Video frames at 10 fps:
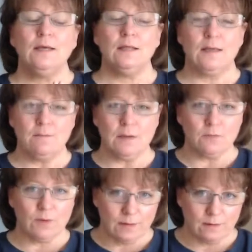they meet
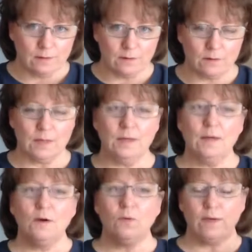regularly
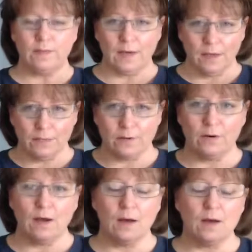with
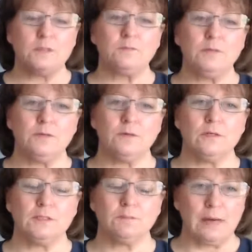other
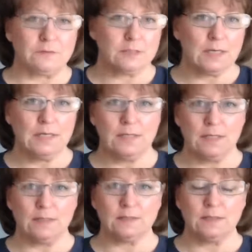entrepreneurs, bounce
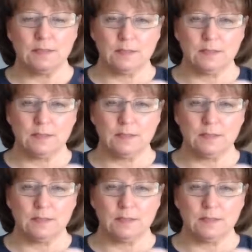ideas,